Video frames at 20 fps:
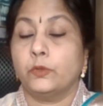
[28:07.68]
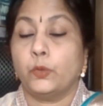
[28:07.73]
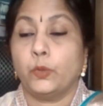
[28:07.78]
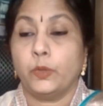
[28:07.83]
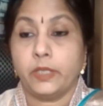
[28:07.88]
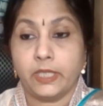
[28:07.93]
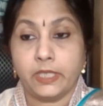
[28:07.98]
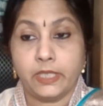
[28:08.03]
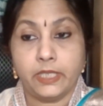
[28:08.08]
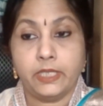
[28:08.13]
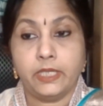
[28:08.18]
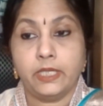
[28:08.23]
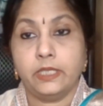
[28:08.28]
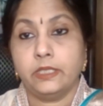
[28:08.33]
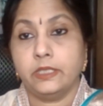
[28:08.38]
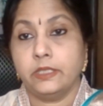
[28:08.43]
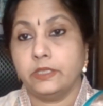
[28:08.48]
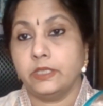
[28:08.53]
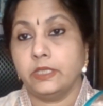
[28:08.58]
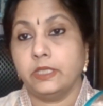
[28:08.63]
Kundalini
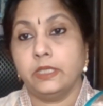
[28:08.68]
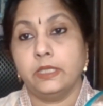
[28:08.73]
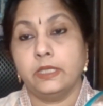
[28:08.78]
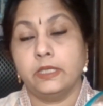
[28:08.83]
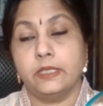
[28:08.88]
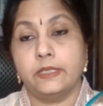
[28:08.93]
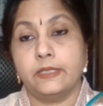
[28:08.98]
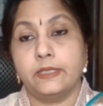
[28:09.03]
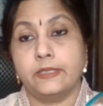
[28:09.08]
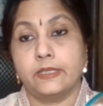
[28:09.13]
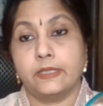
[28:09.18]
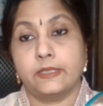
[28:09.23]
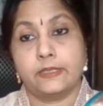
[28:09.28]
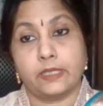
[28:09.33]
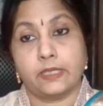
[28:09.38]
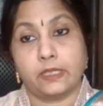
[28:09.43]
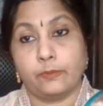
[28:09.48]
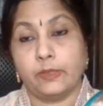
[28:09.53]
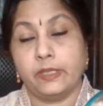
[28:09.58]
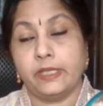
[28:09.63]
energy is
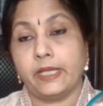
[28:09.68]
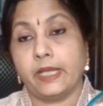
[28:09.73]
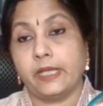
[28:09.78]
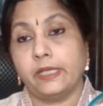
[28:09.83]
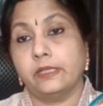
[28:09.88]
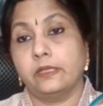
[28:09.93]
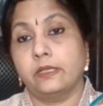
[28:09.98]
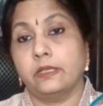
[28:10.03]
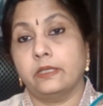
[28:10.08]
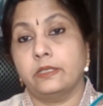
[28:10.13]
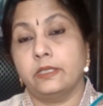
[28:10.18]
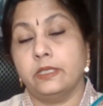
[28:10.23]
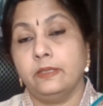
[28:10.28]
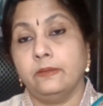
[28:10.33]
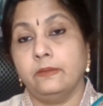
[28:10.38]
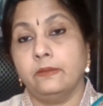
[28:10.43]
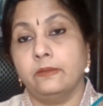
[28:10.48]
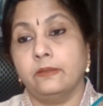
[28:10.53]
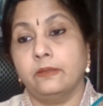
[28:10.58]
serpentine energy,